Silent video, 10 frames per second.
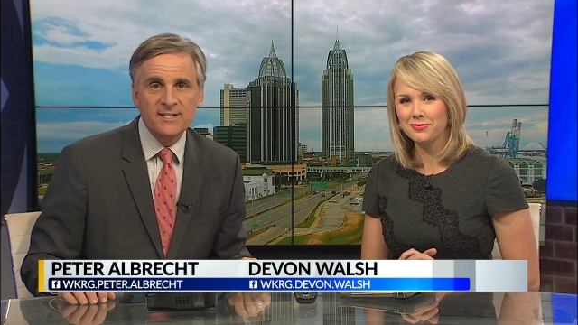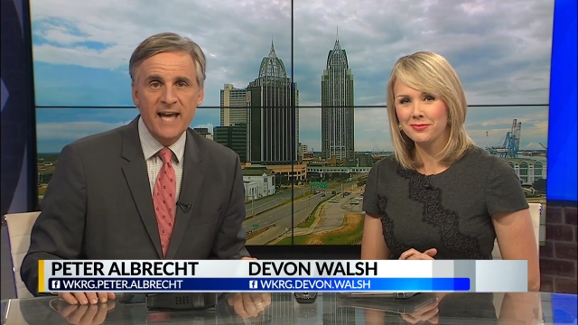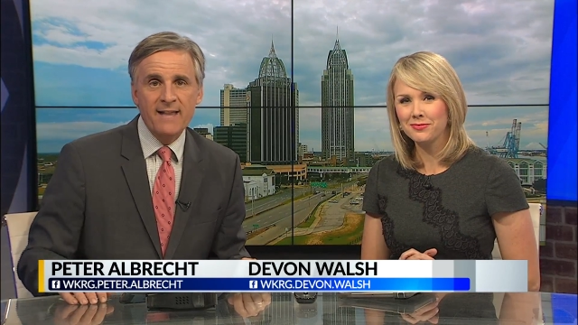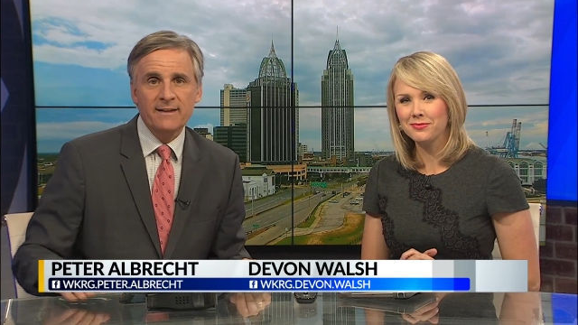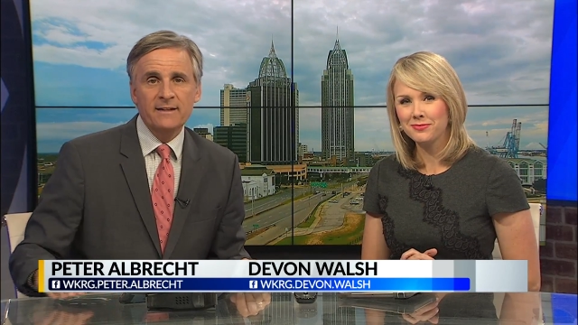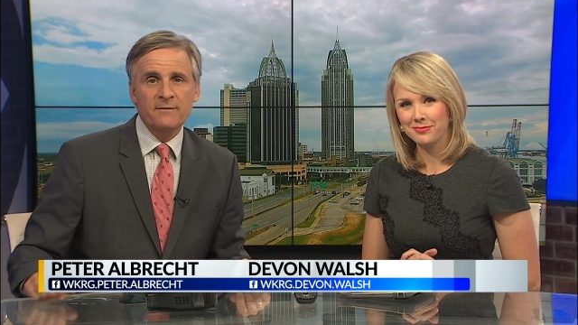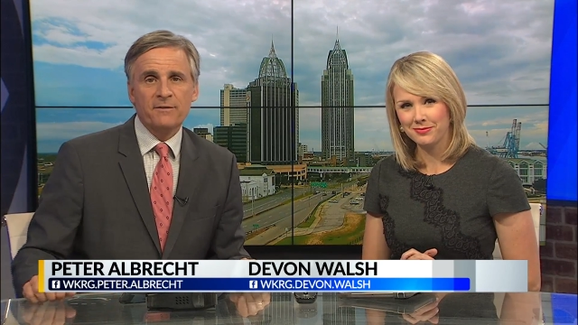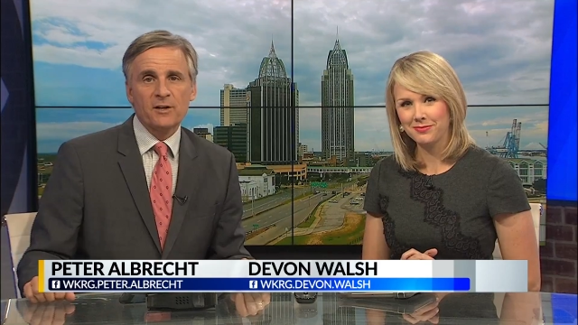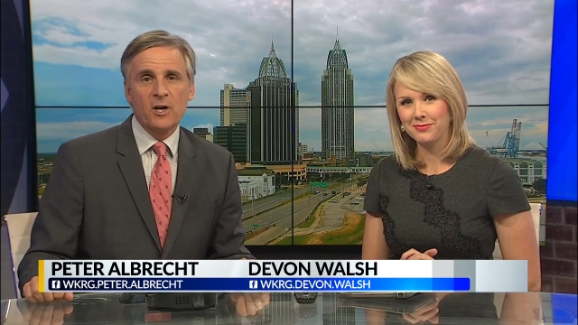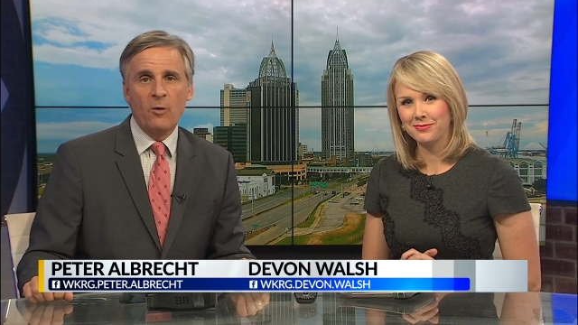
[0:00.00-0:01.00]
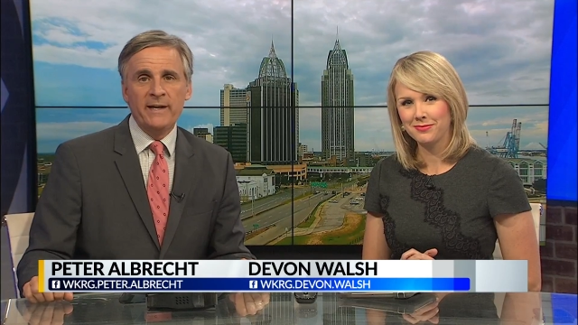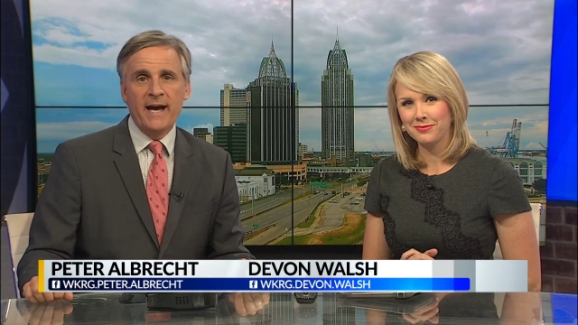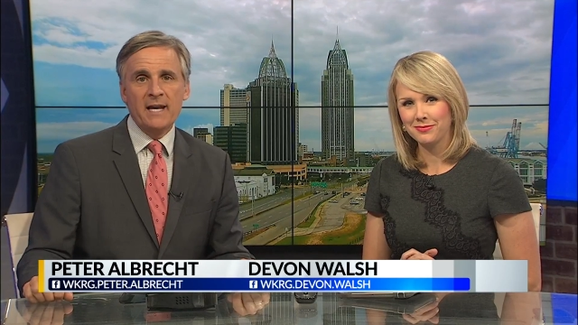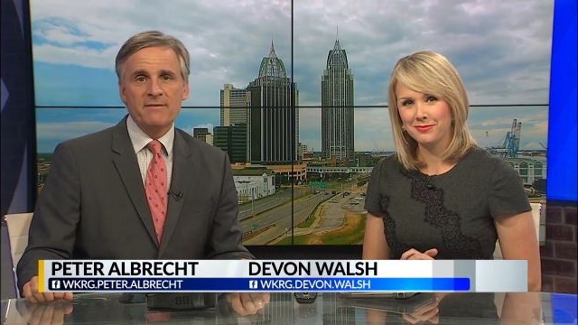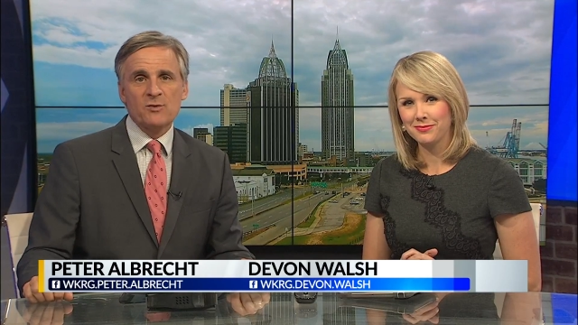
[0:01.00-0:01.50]
Speaker 1: Saladin for
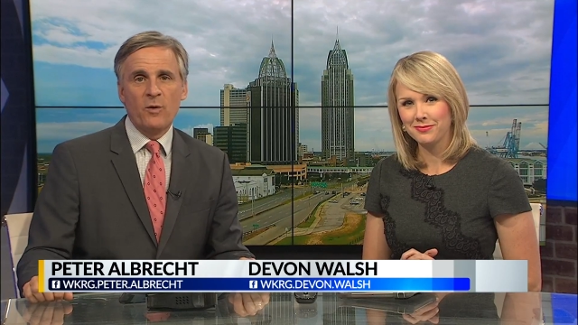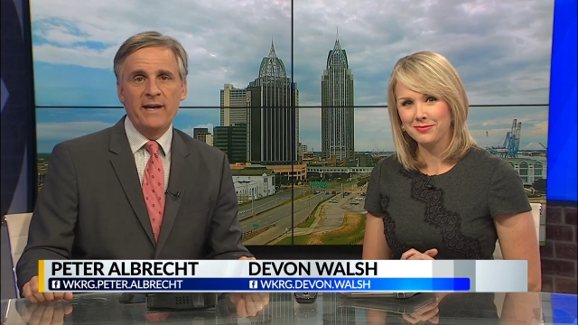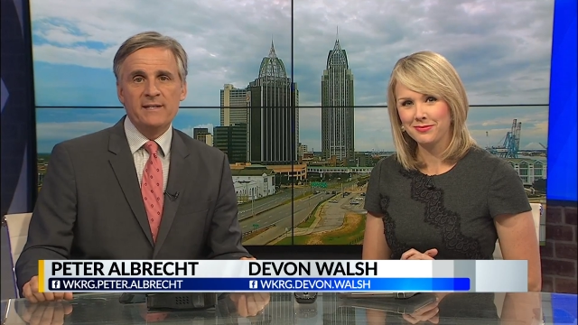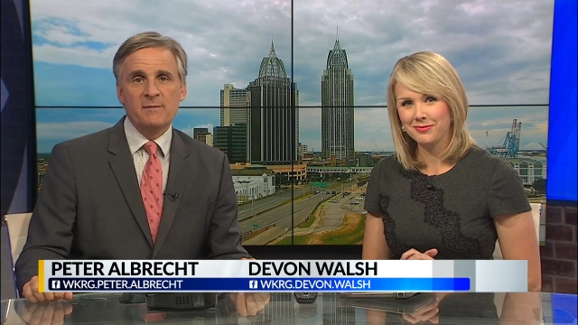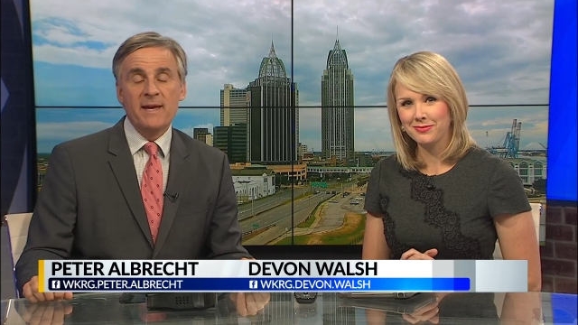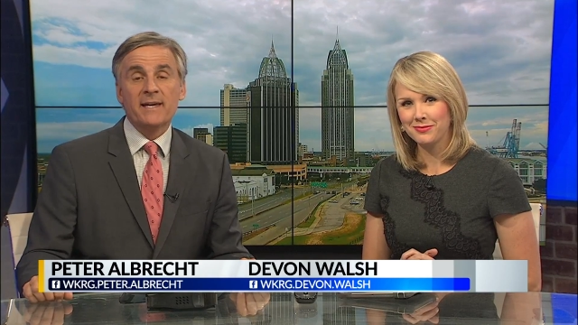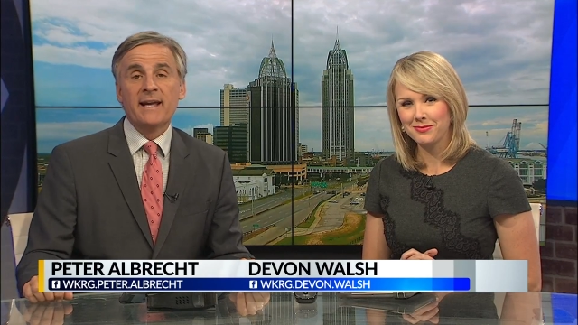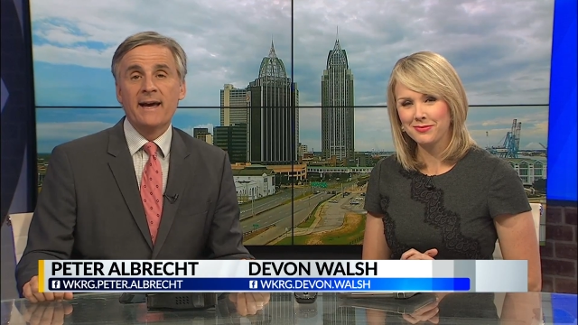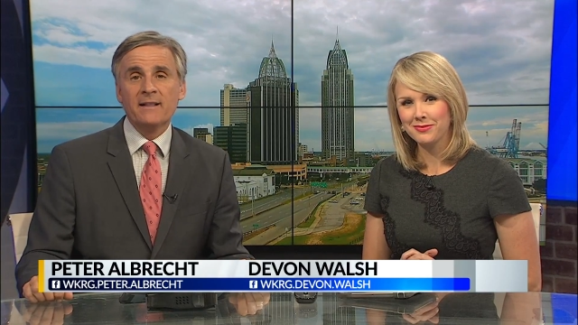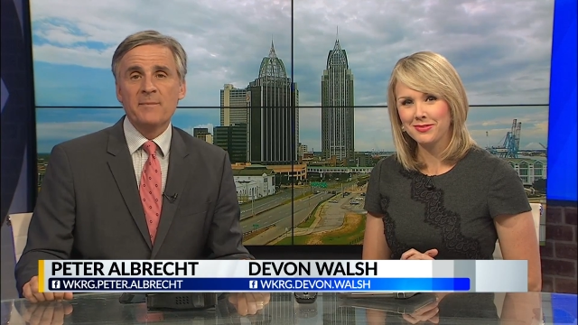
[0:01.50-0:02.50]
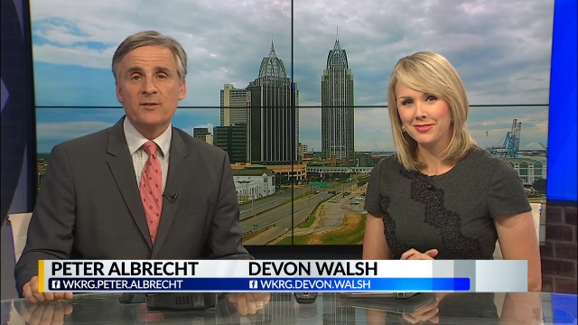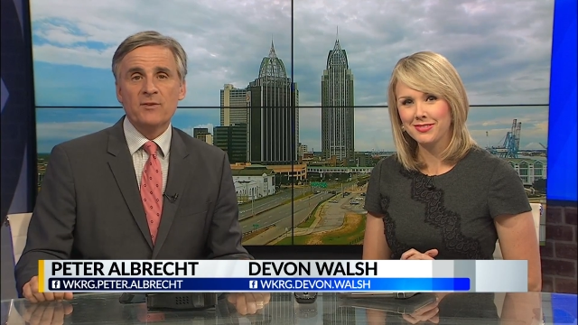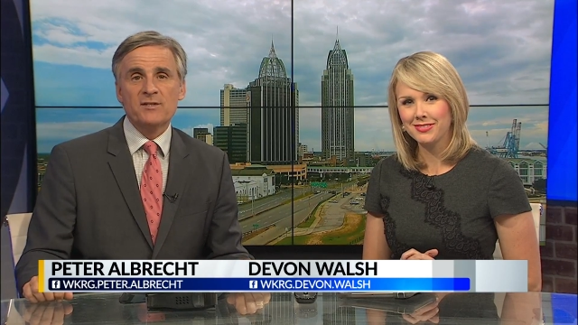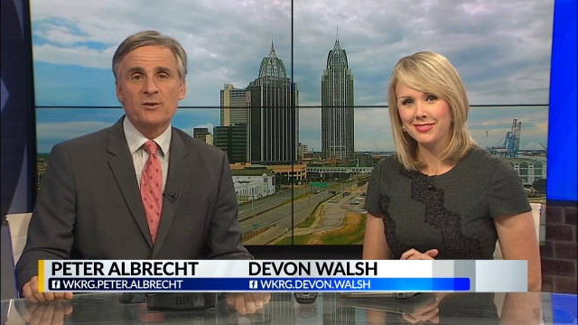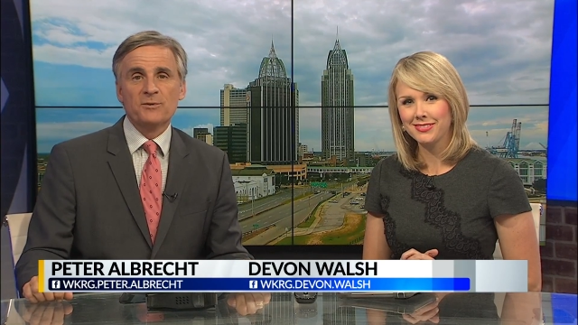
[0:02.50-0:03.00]
going out of his way to make an
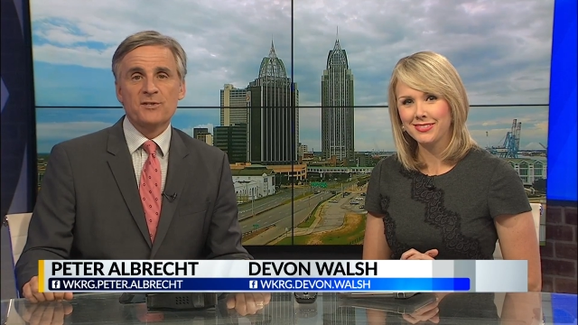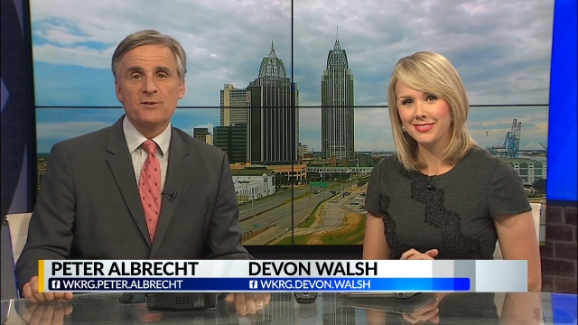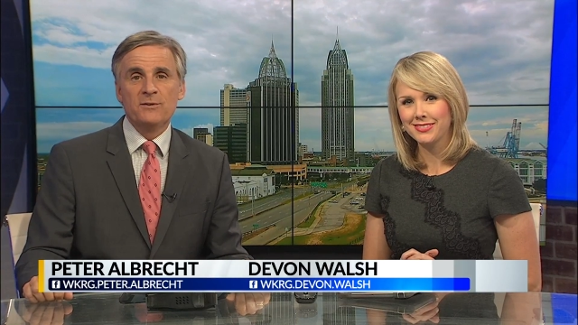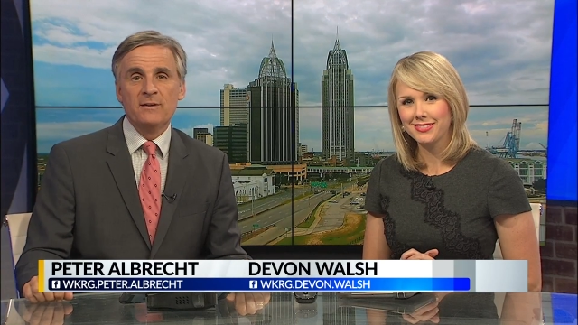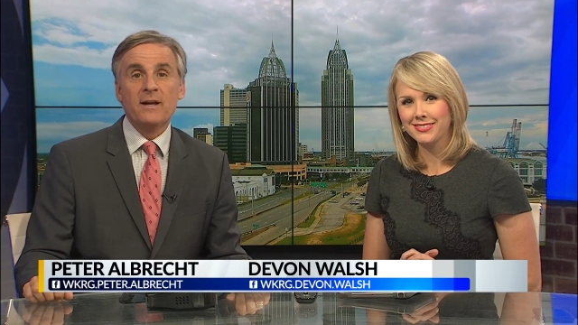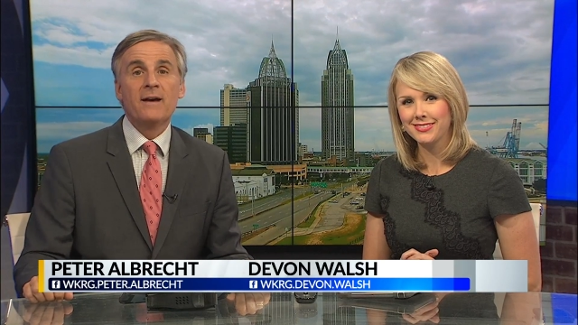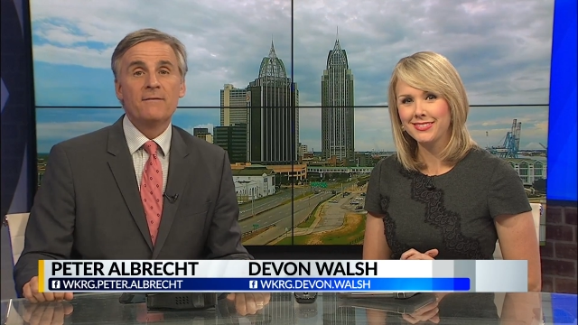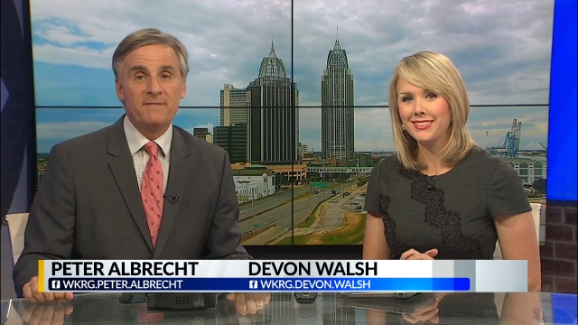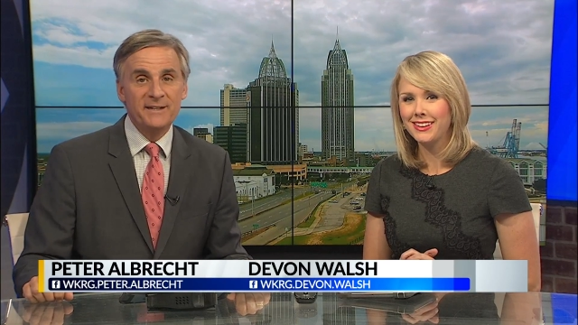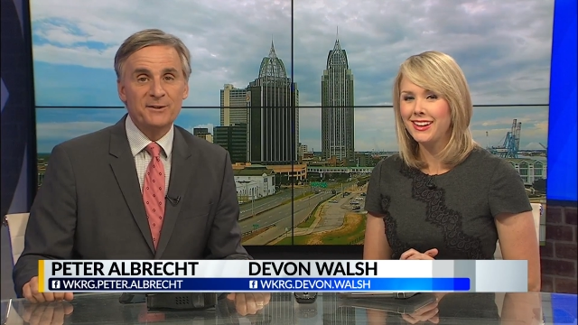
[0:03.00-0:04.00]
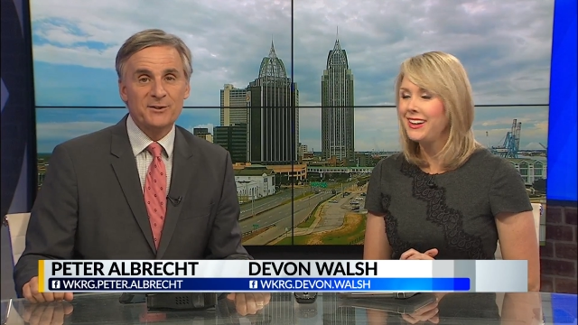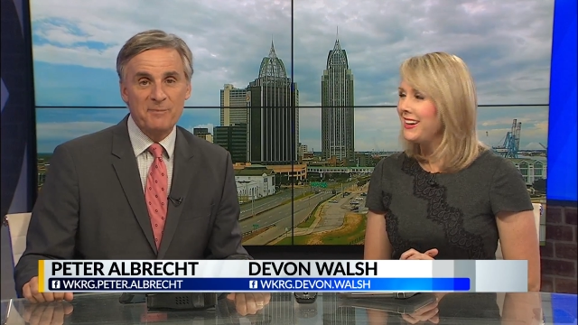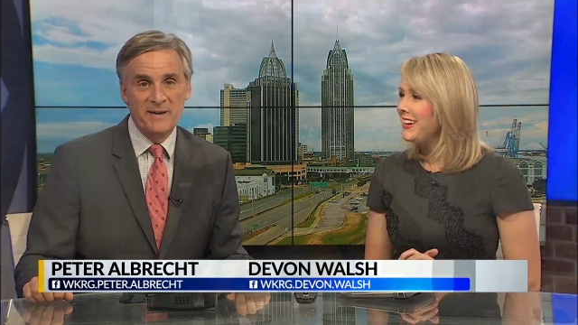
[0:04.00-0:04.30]
elementary school student feel